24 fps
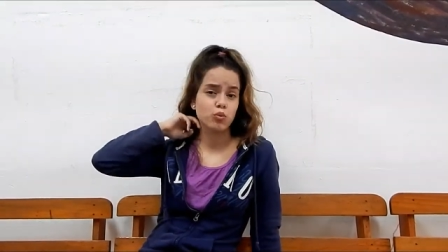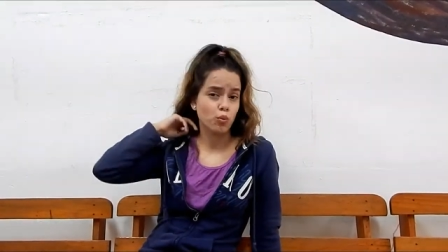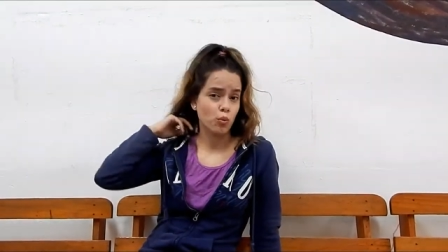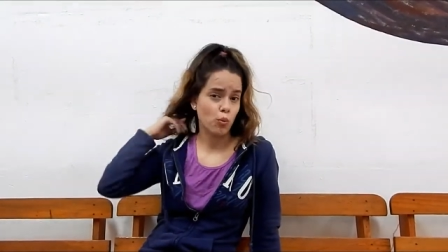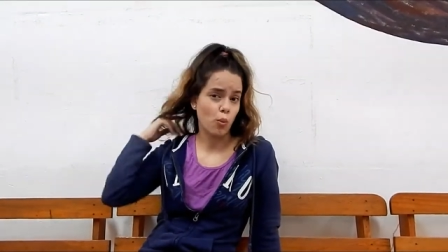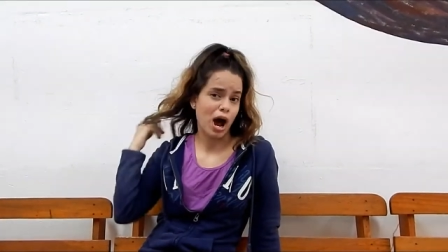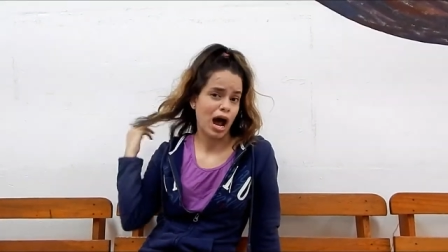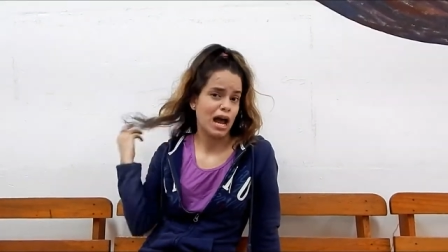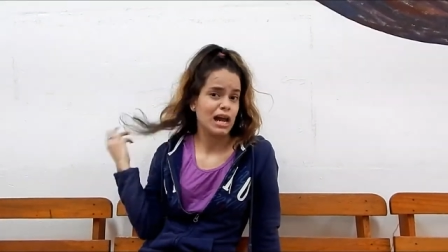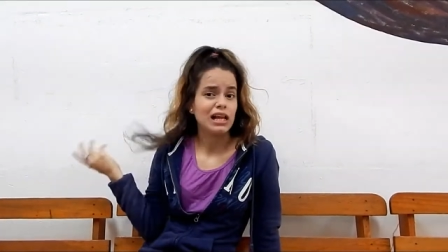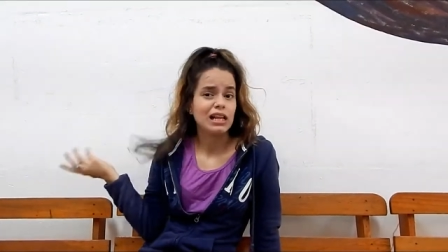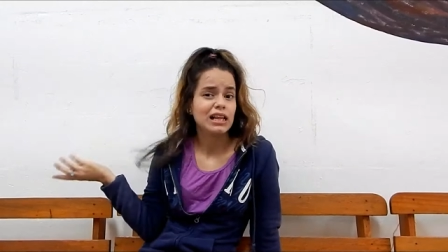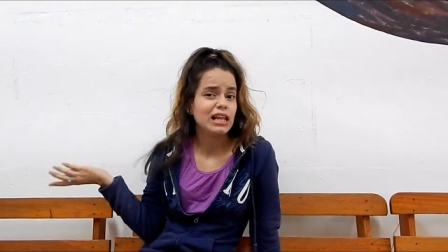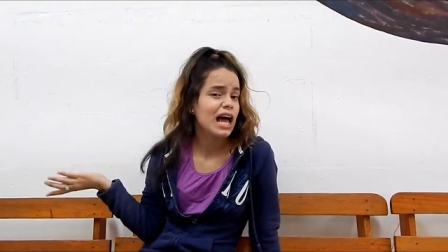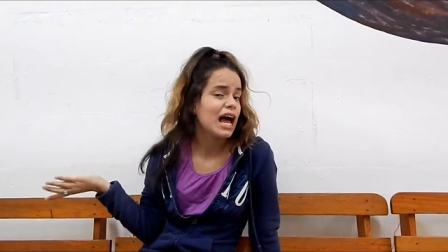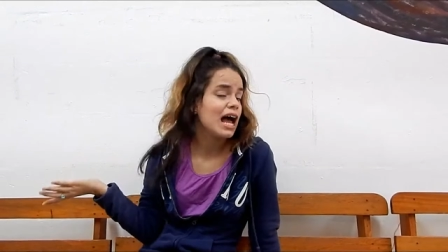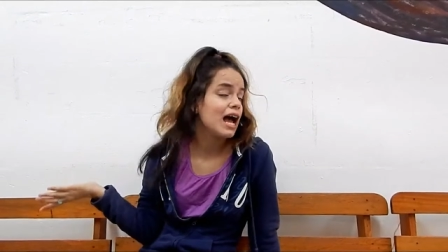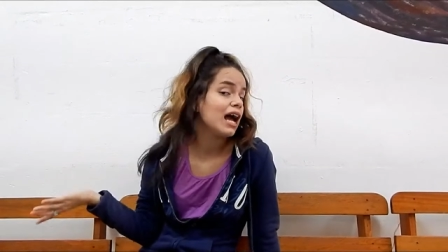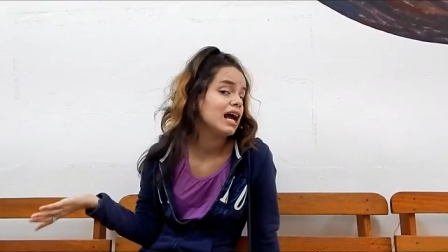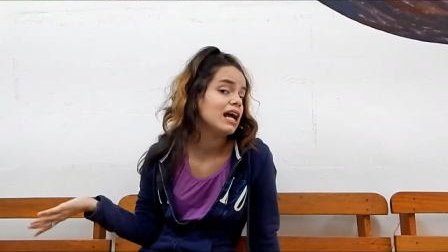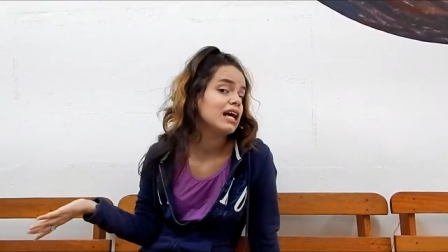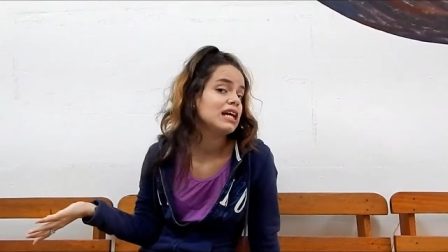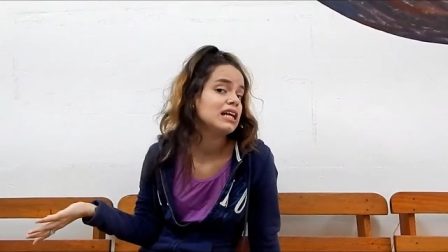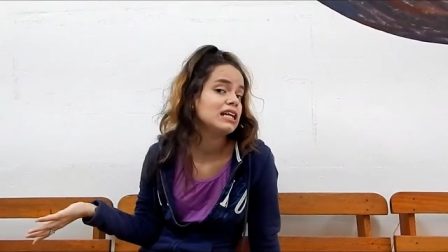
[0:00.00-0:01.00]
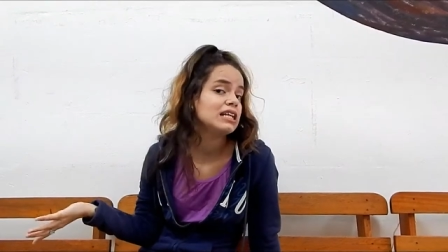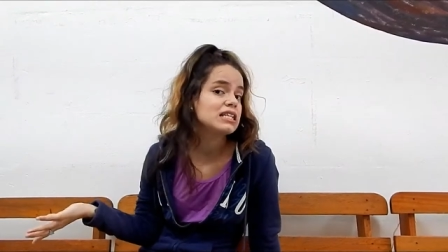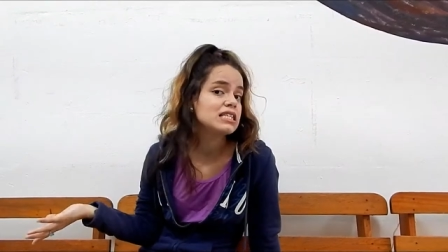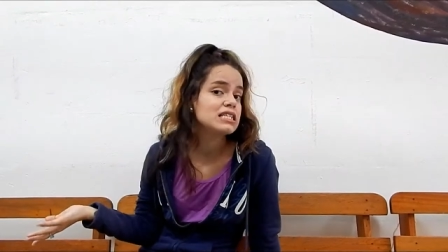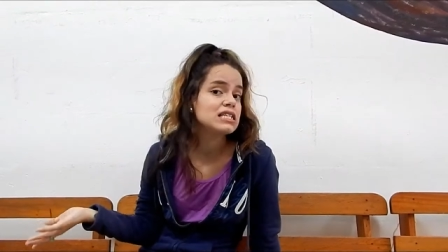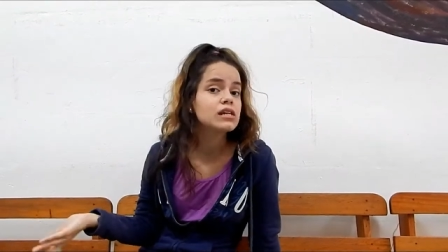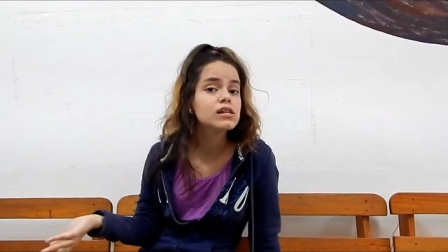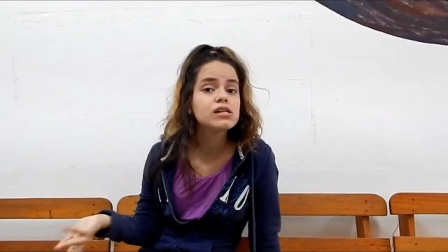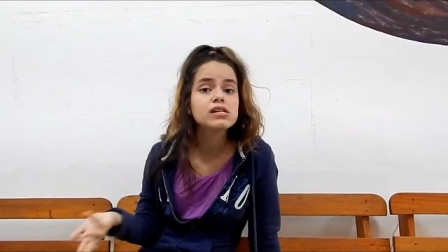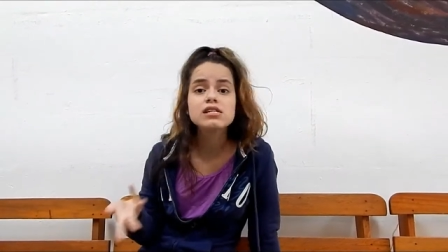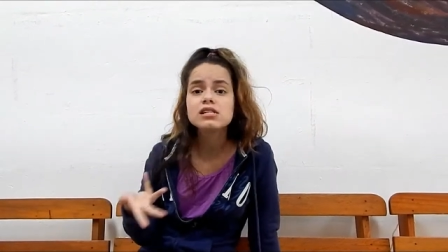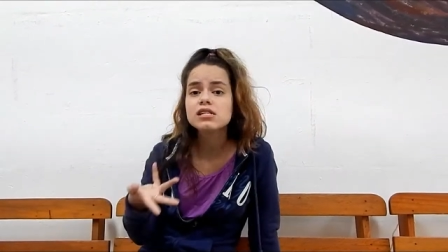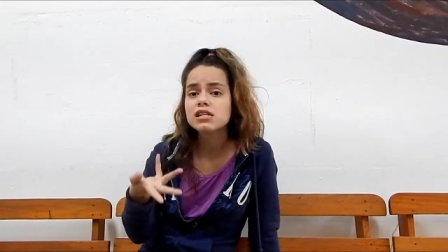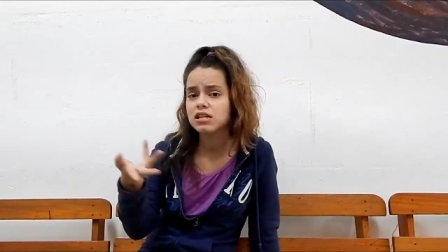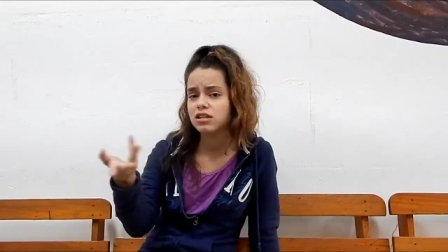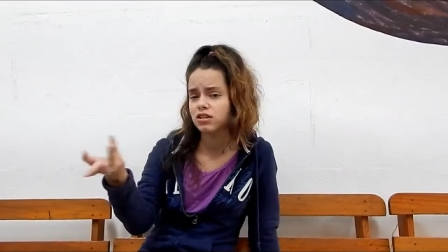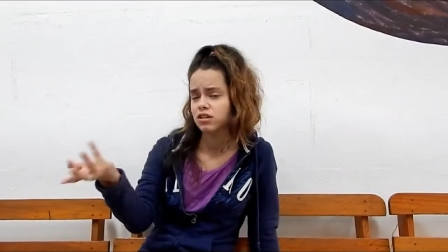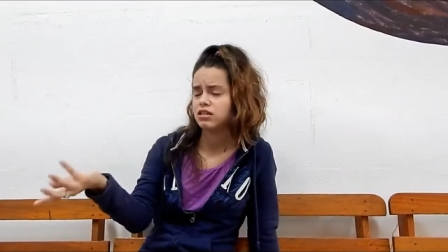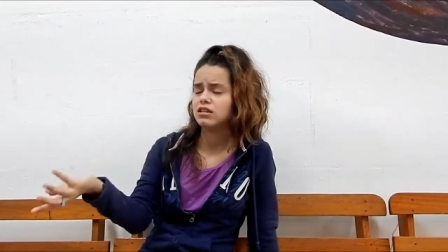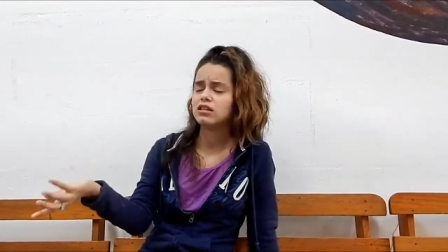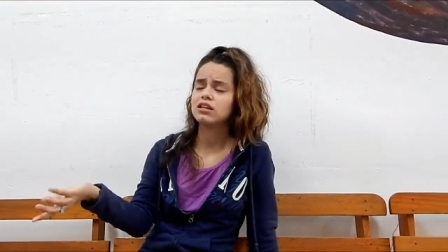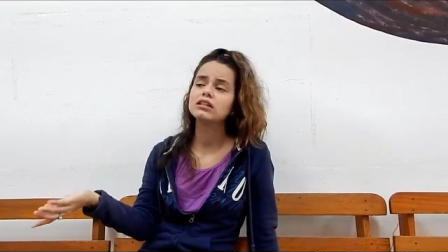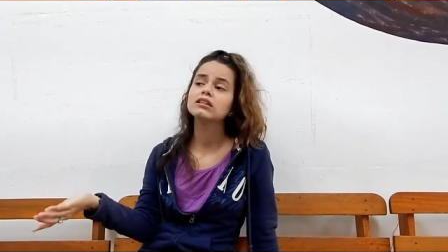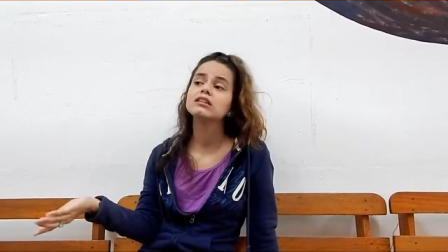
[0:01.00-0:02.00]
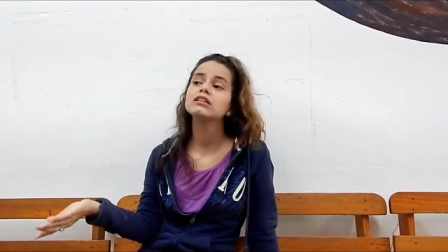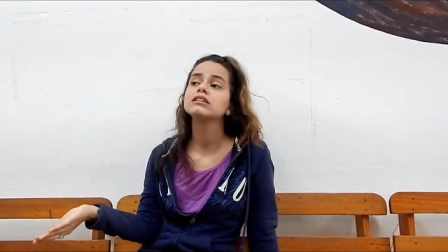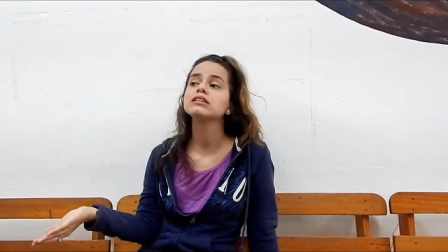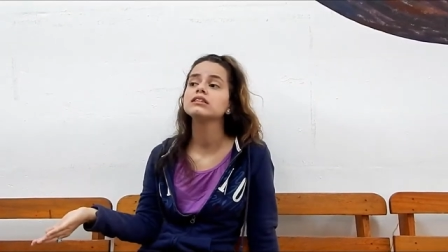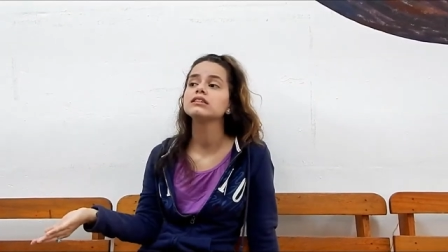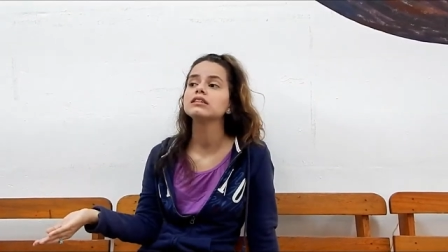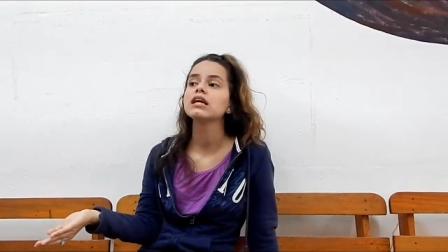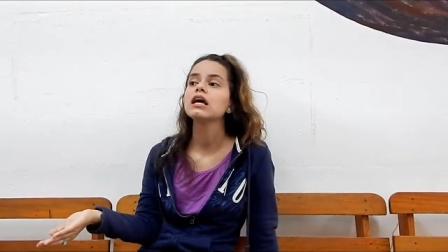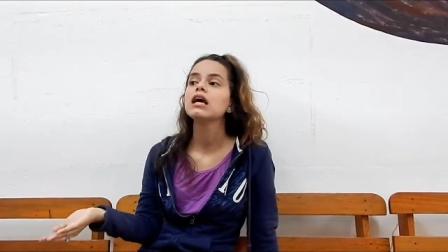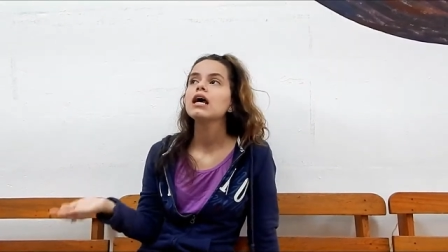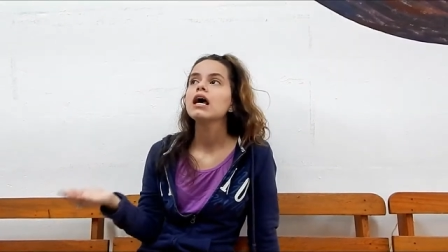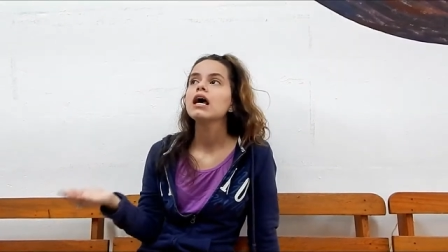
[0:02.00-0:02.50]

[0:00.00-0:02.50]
Twilight series